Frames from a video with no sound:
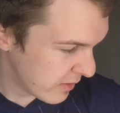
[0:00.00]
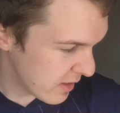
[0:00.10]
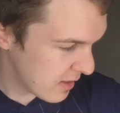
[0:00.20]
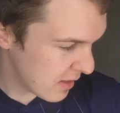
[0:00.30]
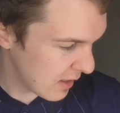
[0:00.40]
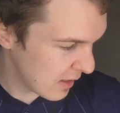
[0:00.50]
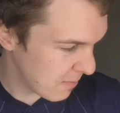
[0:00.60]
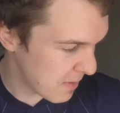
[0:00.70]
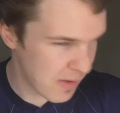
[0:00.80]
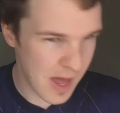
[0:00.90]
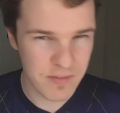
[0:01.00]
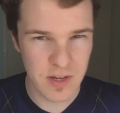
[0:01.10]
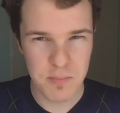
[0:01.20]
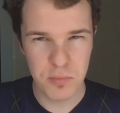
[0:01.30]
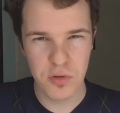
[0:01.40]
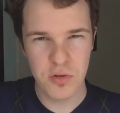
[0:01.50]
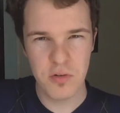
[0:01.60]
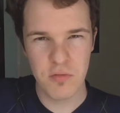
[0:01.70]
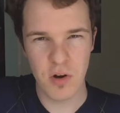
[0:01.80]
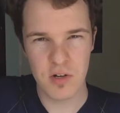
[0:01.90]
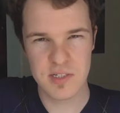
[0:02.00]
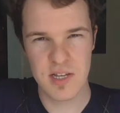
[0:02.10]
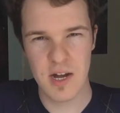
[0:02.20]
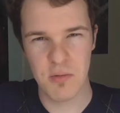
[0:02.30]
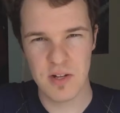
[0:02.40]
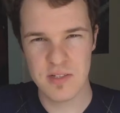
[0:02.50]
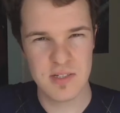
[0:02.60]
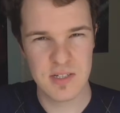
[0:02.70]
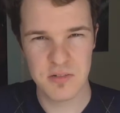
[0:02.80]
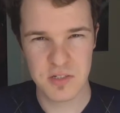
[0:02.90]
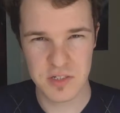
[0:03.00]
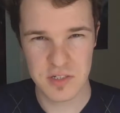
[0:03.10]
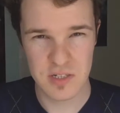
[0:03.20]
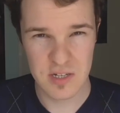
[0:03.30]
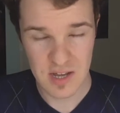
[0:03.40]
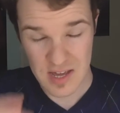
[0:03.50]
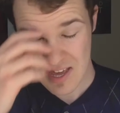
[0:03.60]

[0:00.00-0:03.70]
the... I remember having a blue rockstar once, and it was just...